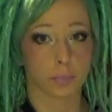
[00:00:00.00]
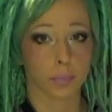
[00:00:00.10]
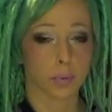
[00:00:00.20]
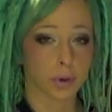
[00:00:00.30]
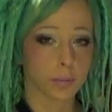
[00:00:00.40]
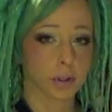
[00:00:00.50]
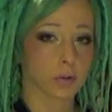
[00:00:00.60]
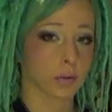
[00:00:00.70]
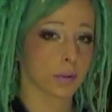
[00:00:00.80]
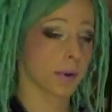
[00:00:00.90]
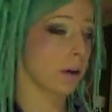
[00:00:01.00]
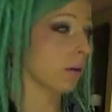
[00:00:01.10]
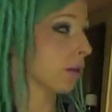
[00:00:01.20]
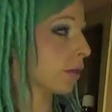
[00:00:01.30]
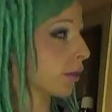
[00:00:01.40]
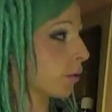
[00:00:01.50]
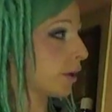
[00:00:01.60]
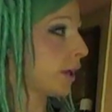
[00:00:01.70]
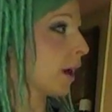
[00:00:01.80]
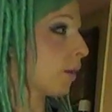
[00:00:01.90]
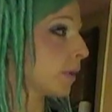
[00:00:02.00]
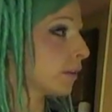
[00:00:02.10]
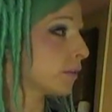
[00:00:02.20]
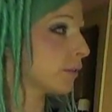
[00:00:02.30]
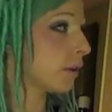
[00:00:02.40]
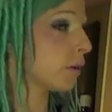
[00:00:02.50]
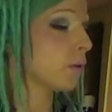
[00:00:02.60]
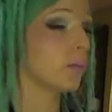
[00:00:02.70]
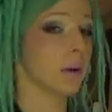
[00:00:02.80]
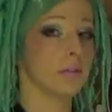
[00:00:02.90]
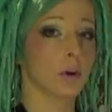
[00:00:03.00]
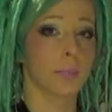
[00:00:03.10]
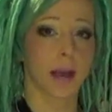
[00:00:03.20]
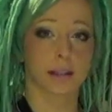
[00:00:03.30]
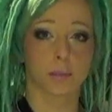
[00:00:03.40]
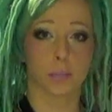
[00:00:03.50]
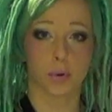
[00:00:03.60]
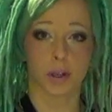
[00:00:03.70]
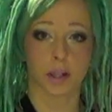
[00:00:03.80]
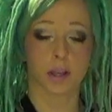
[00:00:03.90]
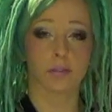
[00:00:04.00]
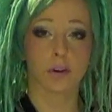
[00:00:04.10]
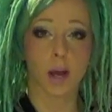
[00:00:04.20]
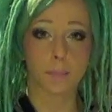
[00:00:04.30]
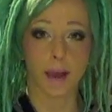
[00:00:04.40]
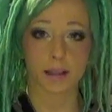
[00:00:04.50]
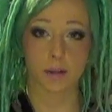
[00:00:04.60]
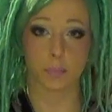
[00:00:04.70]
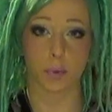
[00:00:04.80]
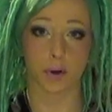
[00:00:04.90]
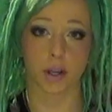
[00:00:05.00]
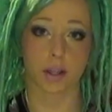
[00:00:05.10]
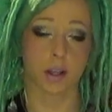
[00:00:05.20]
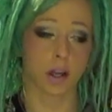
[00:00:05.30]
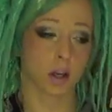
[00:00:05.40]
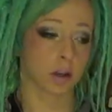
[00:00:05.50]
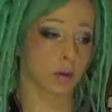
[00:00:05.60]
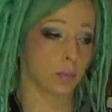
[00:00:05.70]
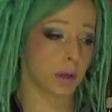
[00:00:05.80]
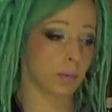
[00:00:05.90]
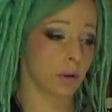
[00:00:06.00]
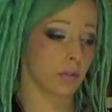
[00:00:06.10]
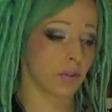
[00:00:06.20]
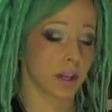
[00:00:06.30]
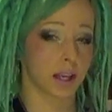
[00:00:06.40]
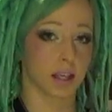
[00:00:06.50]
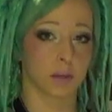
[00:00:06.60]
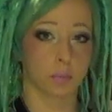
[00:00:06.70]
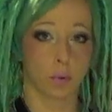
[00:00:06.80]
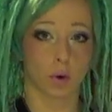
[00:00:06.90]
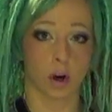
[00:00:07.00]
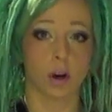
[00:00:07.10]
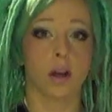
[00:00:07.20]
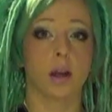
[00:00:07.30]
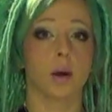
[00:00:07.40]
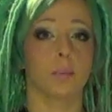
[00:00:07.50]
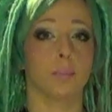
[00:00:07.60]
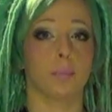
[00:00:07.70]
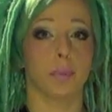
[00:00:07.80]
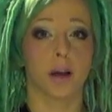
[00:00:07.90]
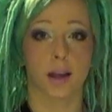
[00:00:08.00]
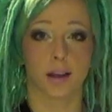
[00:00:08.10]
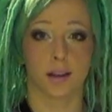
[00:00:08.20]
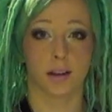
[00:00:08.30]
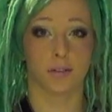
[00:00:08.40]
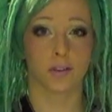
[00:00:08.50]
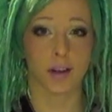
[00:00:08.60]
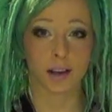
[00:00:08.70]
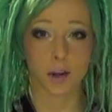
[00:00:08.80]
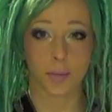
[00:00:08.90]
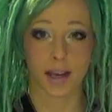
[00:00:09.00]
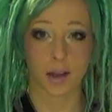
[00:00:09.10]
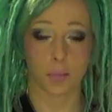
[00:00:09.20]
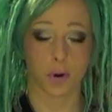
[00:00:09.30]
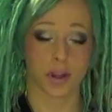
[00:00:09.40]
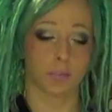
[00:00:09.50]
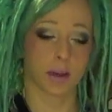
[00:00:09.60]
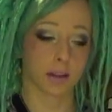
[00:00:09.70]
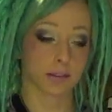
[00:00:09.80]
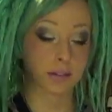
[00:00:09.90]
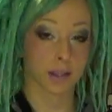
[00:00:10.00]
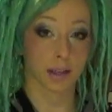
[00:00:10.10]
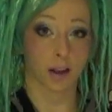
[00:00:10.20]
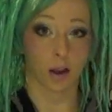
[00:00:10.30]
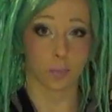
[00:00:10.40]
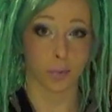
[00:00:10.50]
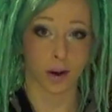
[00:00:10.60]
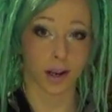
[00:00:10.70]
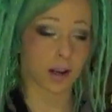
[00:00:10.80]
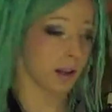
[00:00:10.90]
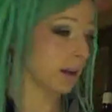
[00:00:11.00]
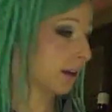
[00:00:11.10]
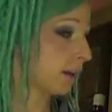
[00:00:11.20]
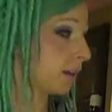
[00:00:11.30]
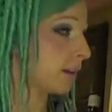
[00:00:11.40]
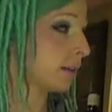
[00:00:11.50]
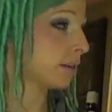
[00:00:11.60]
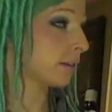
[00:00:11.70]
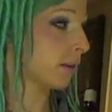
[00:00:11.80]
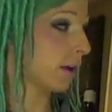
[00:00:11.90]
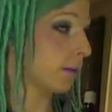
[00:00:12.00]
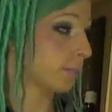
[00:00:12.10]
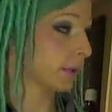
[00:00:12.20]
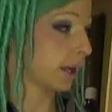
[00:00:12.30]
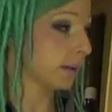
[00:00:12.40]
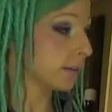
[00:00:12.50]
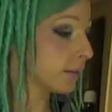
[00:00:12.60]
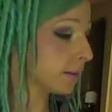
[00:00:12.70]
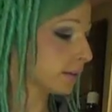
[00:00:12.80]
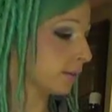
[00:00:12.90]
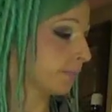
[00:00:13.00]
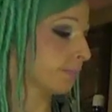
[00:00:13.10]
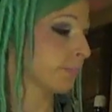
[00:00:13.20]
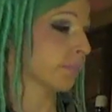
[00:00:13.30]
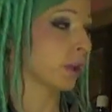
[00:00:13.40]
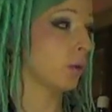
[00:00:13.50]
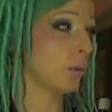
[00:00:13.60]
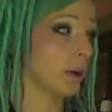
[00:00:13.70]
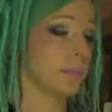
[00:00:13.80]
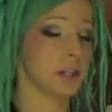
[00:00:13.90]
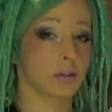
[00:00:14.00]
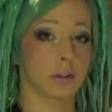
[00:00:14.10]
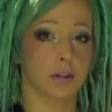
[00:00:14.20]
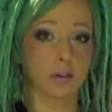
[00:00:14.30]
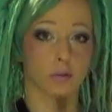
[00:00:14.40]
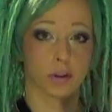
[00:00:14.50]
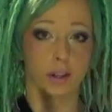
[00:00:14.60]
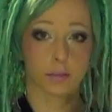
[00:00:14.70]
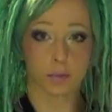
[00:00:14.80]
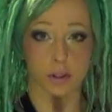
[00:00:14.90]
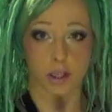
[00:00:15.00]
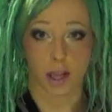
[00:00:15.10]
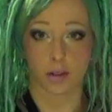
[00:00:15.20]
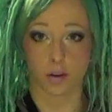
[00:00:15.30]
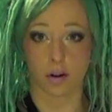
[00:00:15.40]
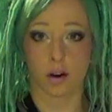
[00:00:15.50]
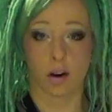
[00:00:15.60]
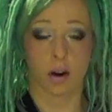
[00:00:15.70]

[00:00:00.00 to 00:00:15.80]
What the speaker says: pretty much holds about 30 comics or so if they're bagged and boarded. If they're not bagged and boarded, you'll be able to fit in more. But if you're not going to bag and board them because they're standing upright in these cases, you want to make sure that they're really smushed together,